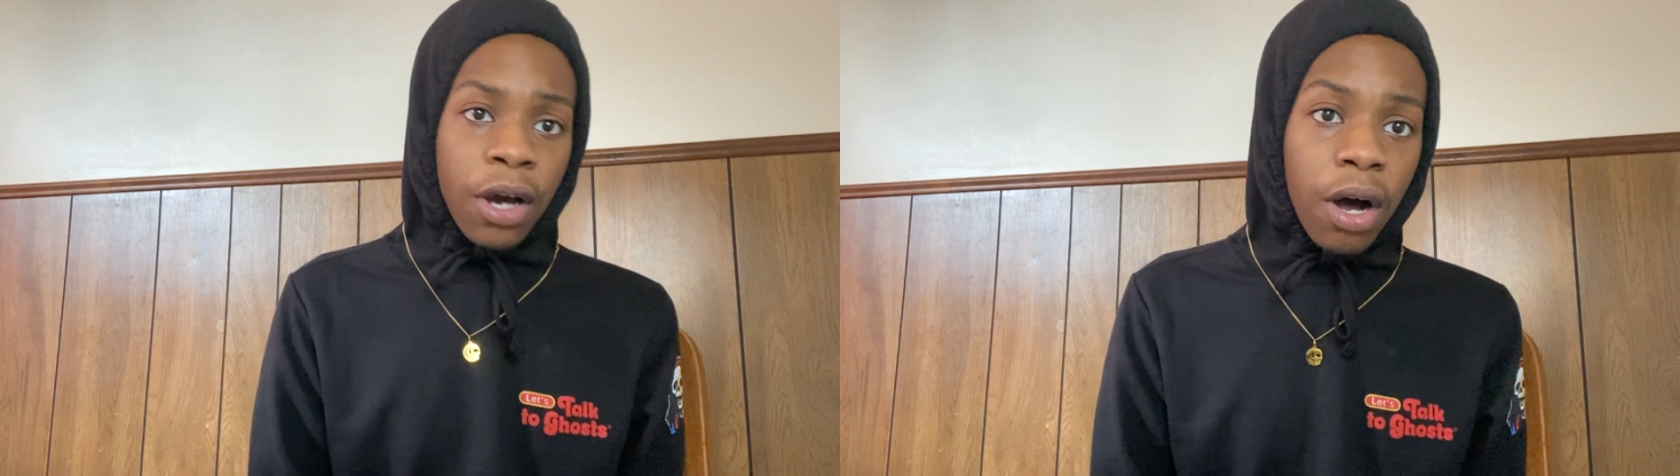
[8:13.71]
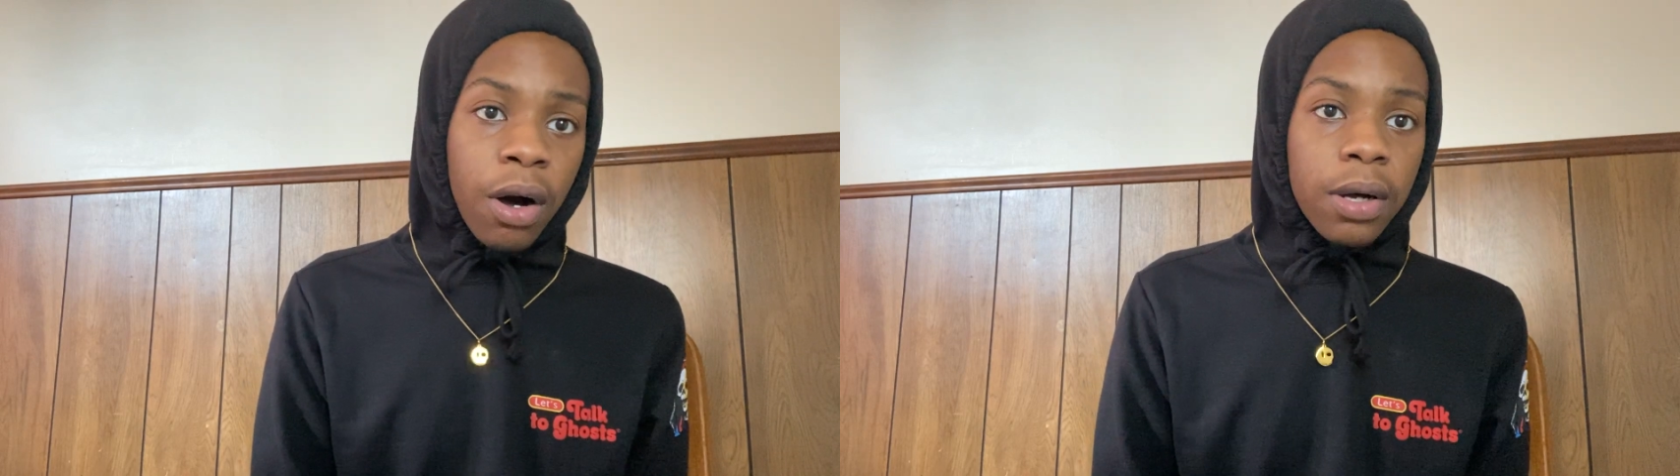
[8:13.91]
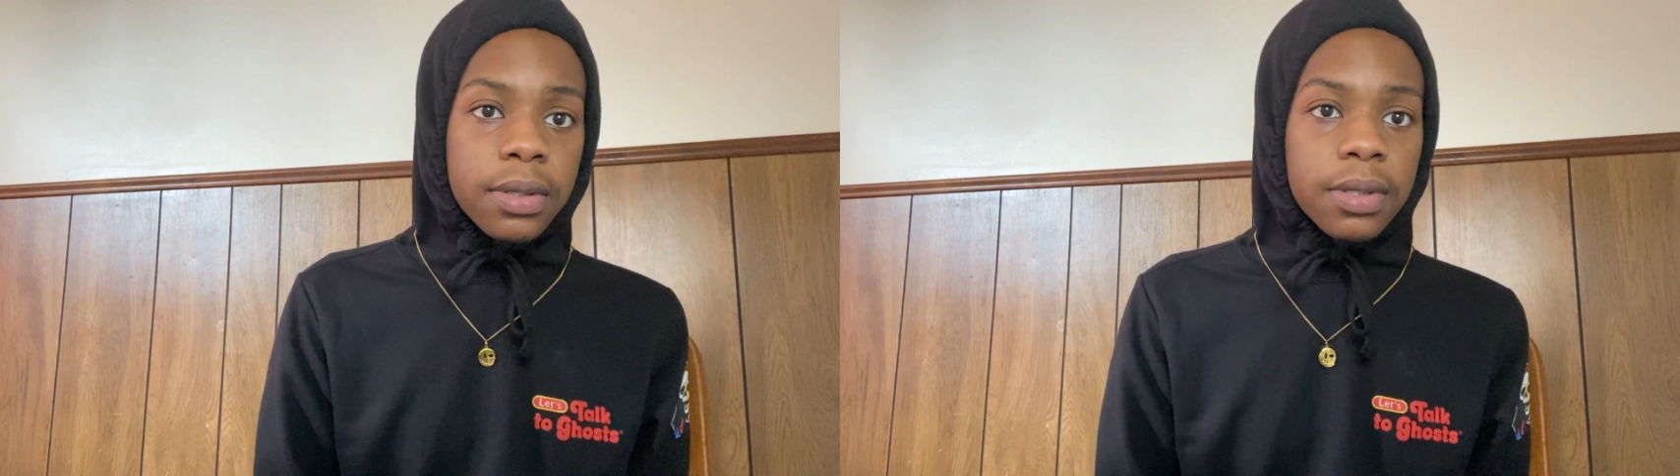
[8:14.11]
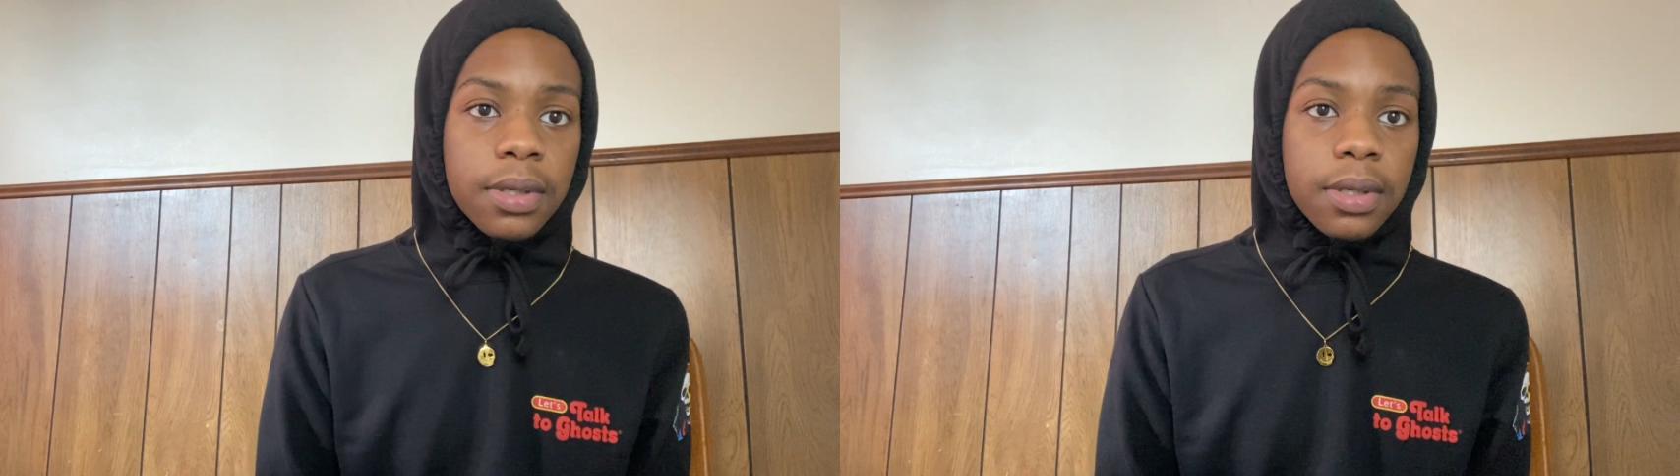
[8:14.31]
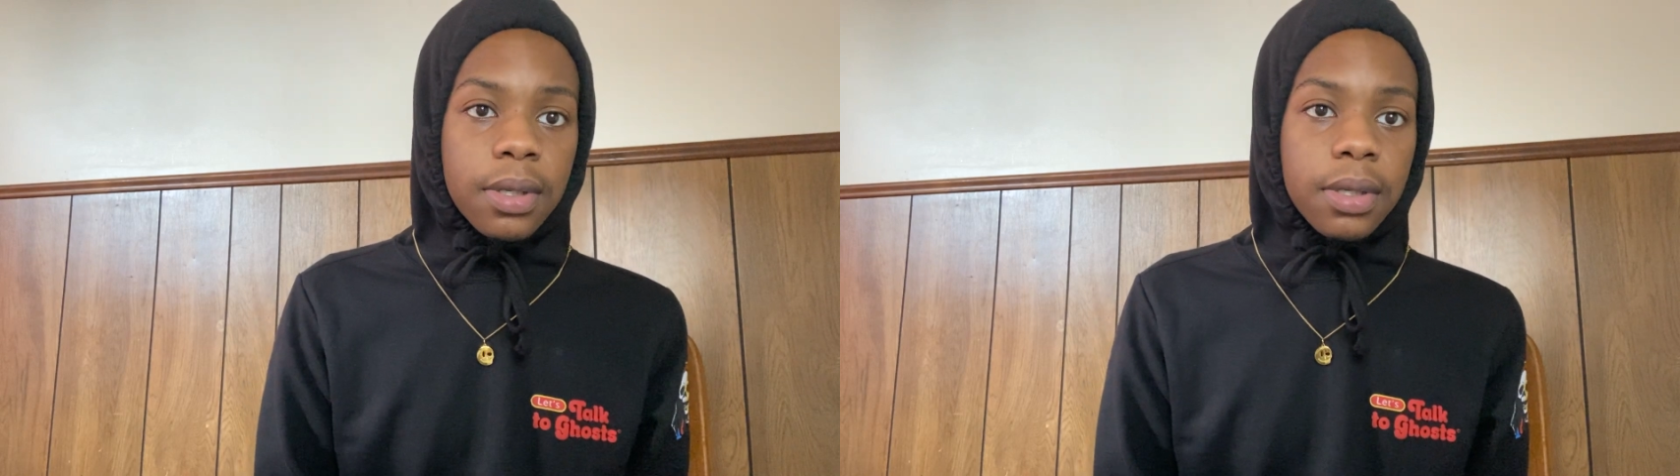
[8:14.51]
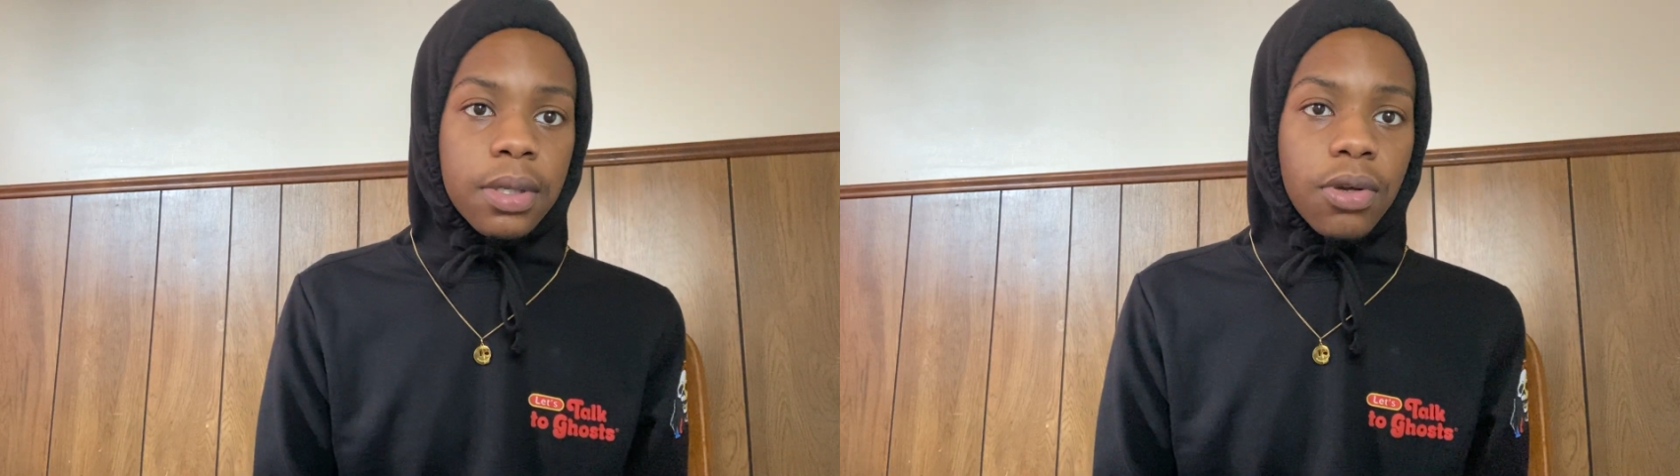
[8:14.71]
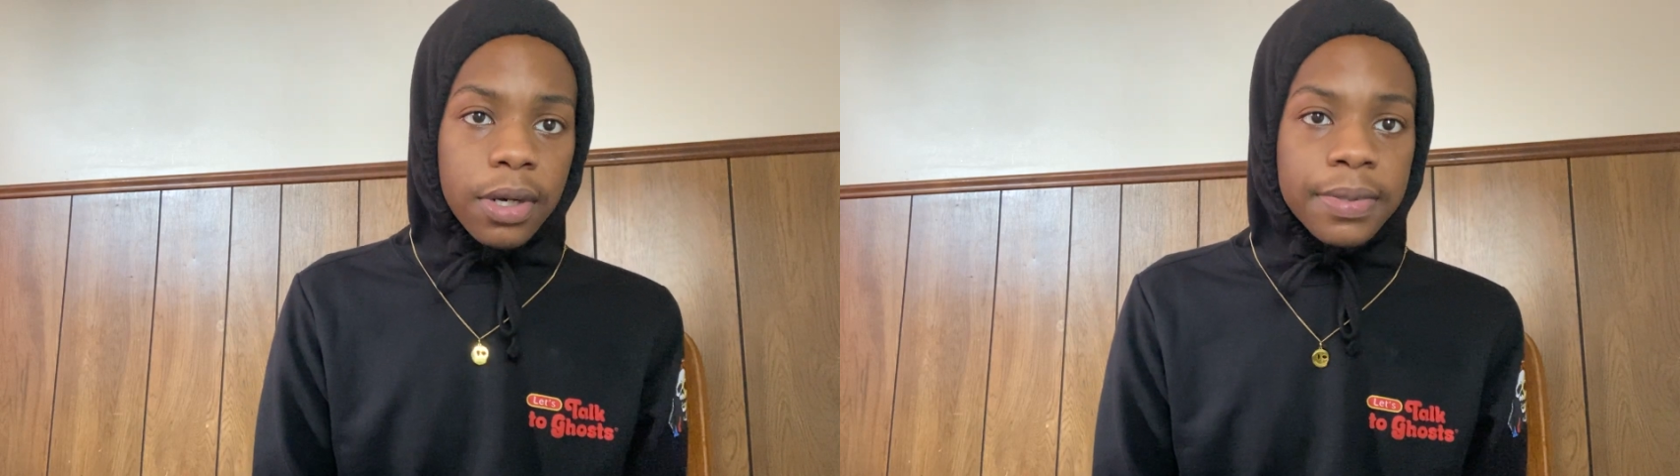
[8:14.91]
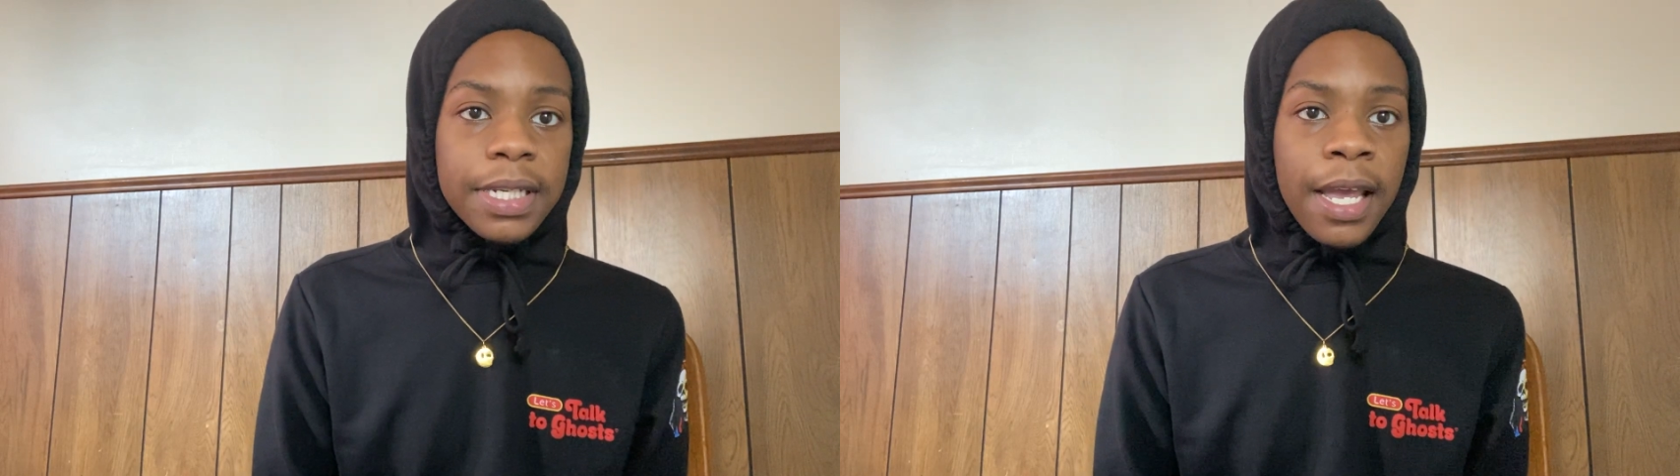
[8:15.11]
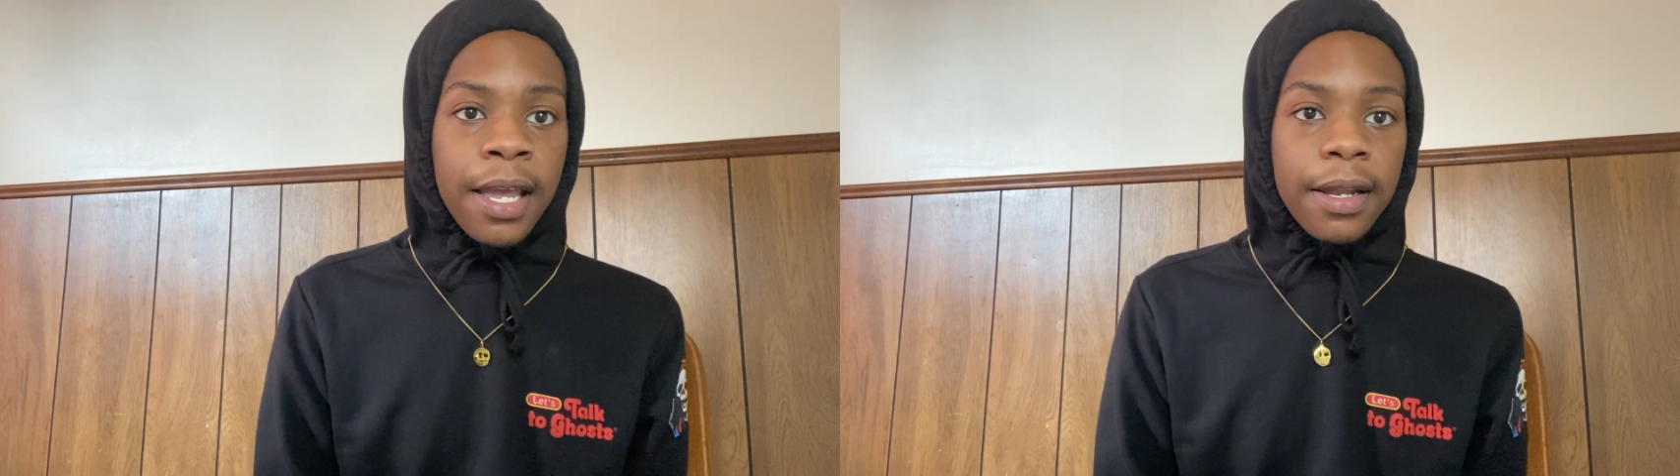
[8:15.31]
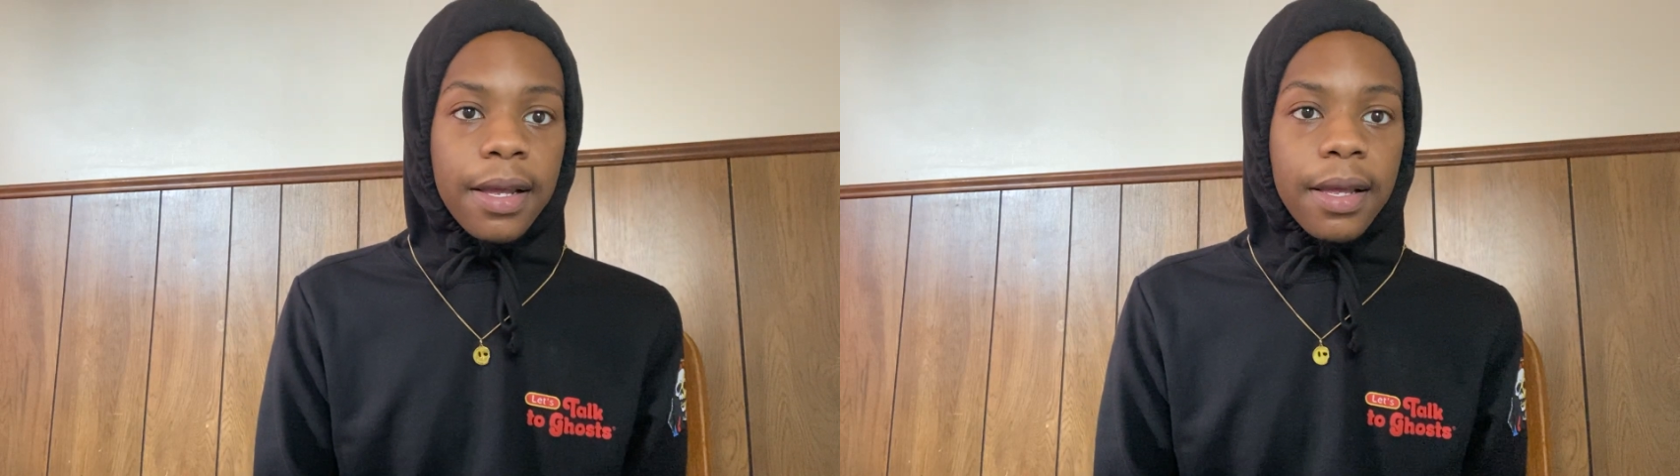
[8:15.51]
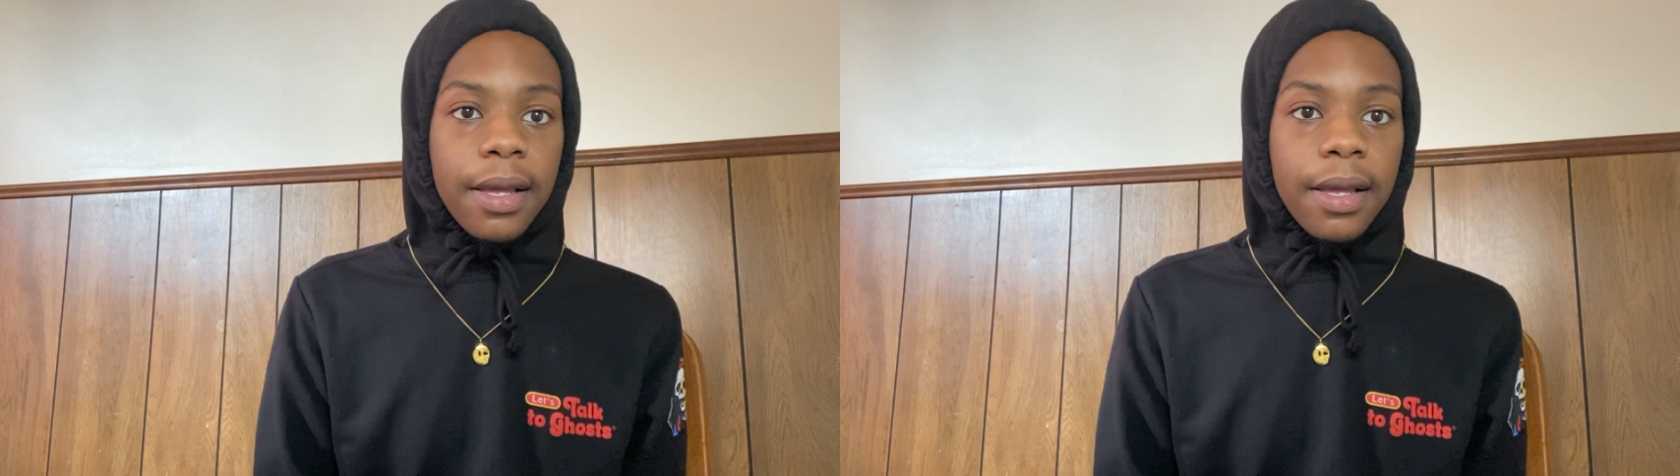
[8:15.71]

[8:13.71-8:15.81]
all. You know what I'm saying?